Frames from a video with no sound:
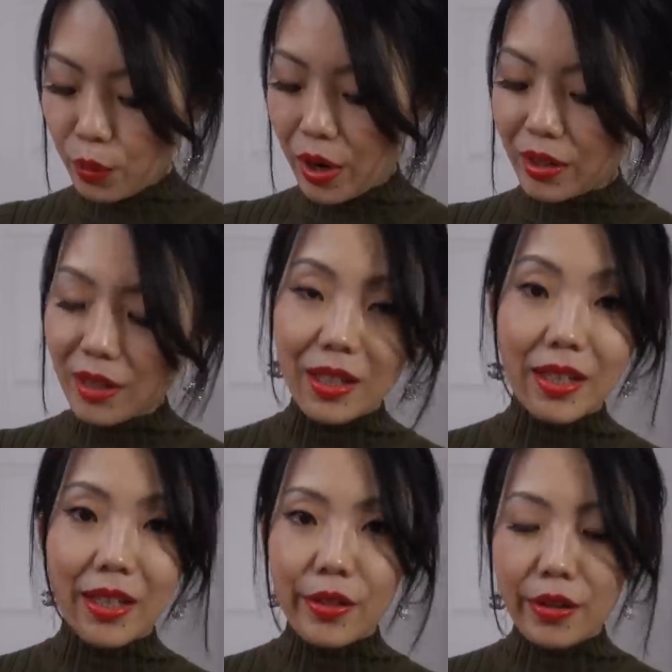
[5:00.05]
brand that
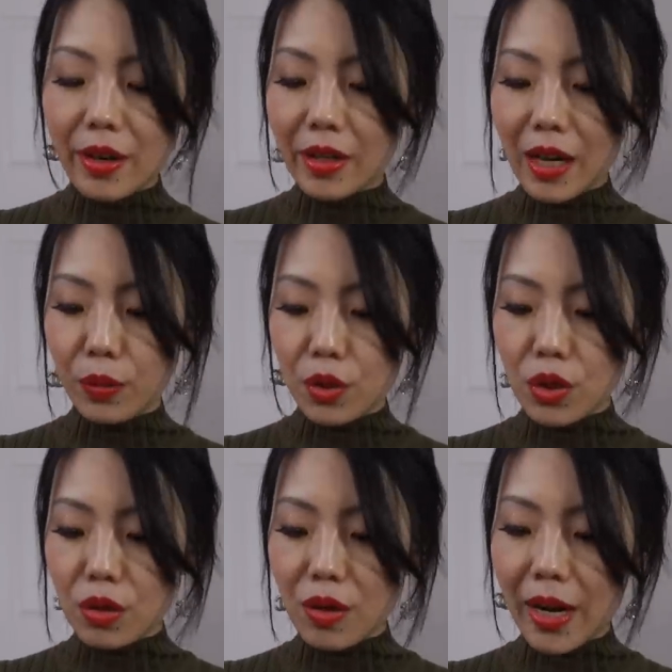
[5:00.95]
I thought I would
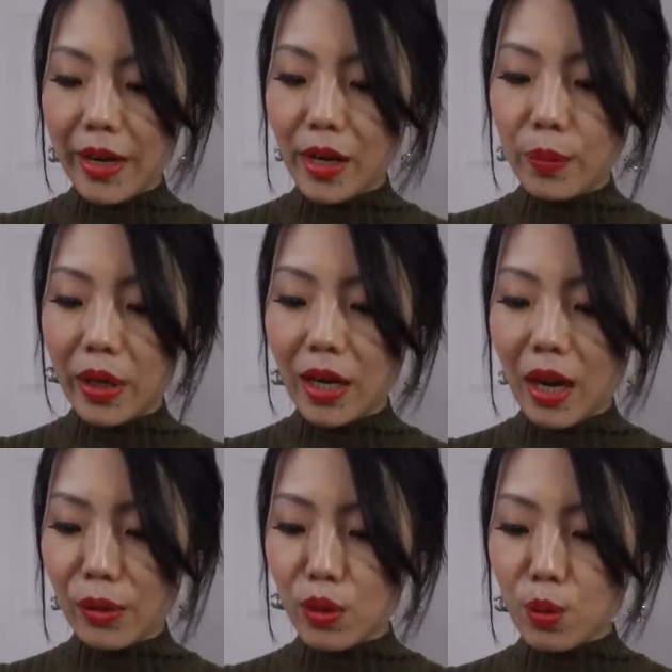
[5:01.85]
try, but
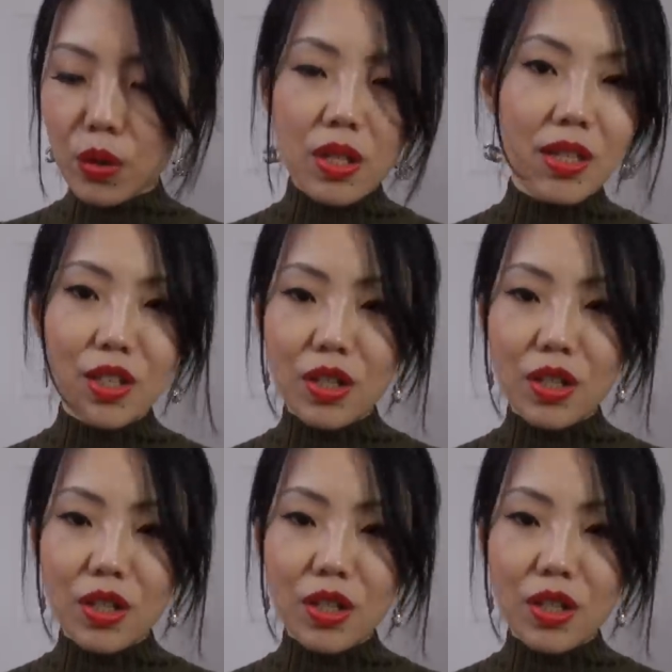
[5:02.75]
I was mostly